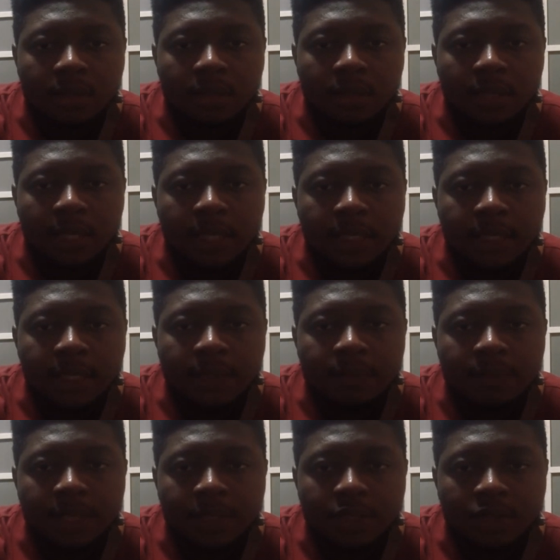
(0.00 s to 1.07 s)
D
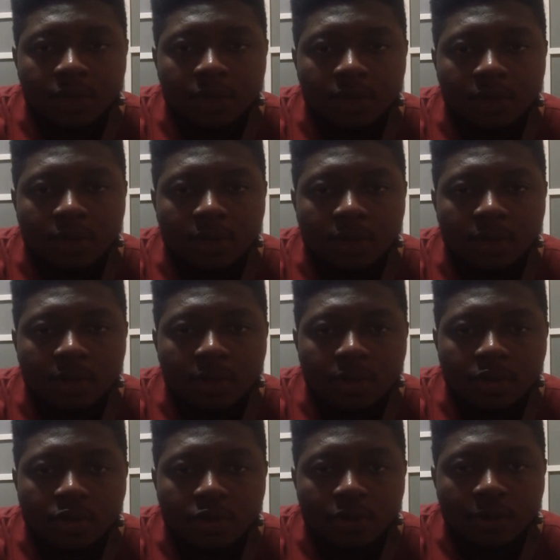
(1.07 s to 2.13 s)
major.
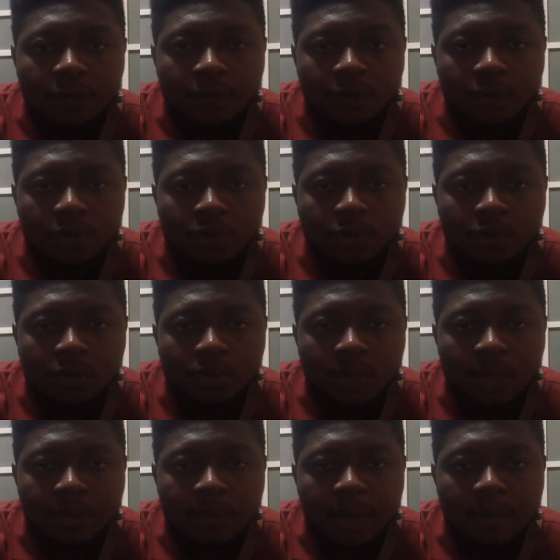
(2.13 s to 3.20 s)
So if you could
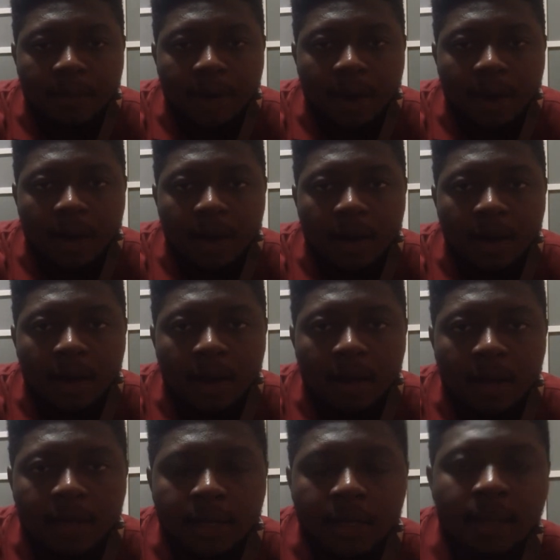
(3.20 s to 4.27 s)
remember,
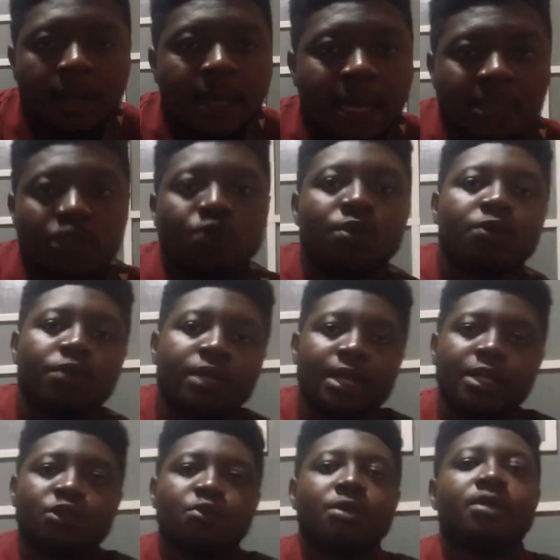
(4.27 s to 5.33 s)
last week we dealt
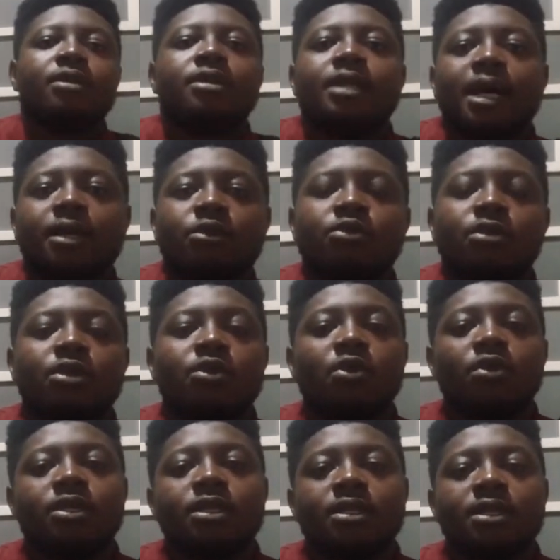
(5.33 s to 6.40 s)
with diatonic chords
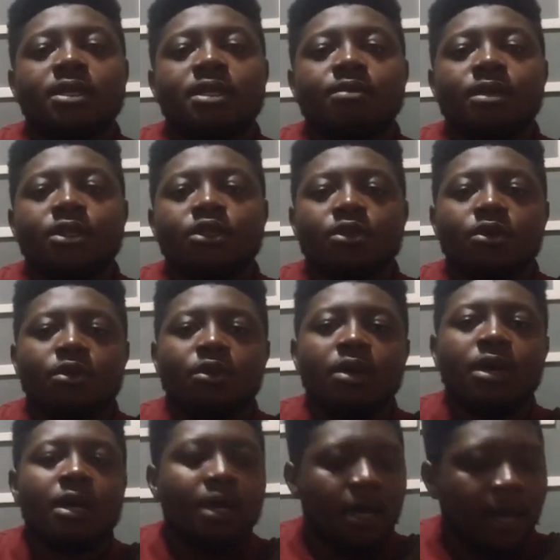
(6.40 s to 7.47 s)
in C major,
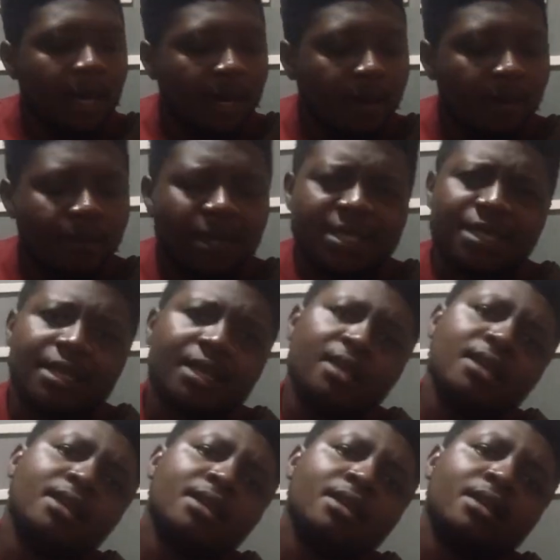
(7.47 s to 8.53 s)
and basically
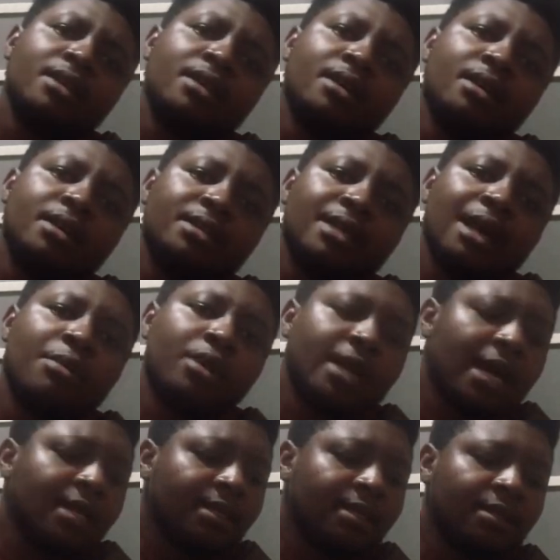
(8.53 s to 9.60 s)
it's
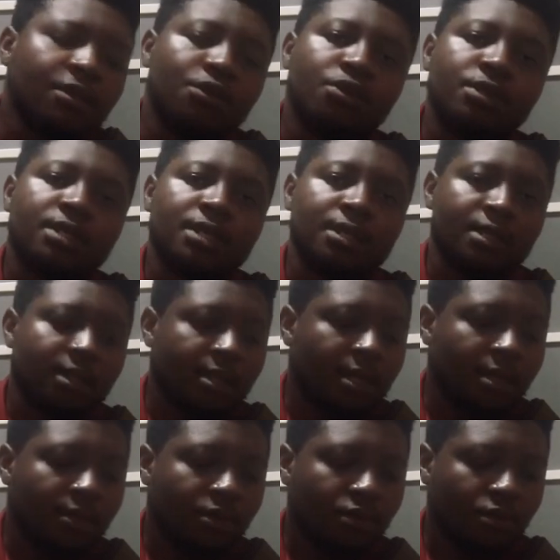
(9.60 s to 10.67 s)
harmonizing the notes in the scale.
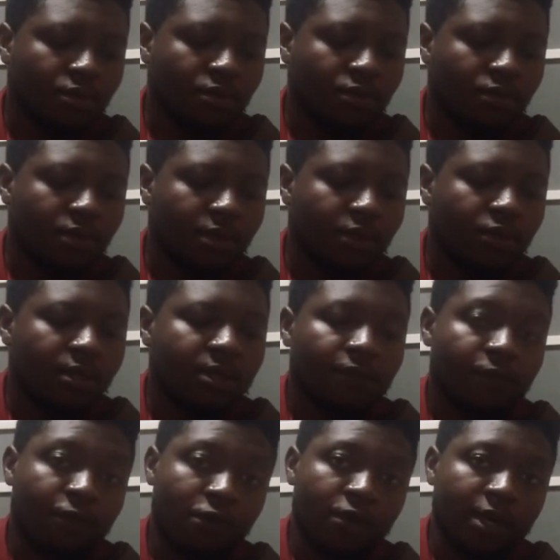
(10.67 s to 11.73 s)
So the notes,
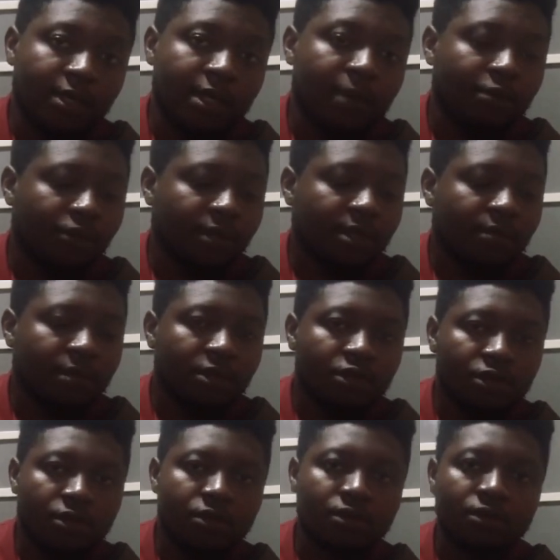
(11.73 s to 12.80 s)
for example, C major
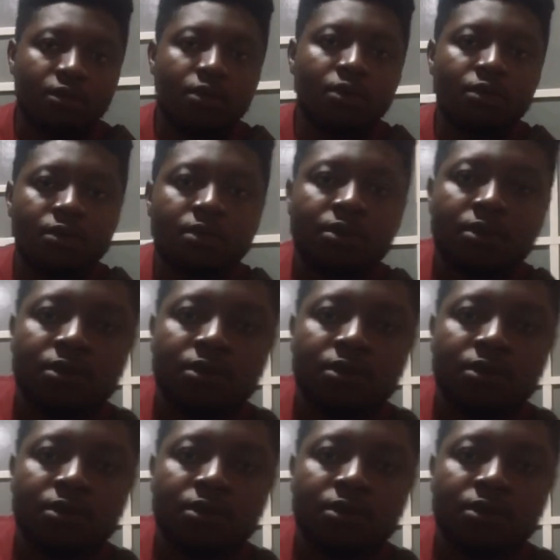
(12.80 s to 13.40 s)
runs.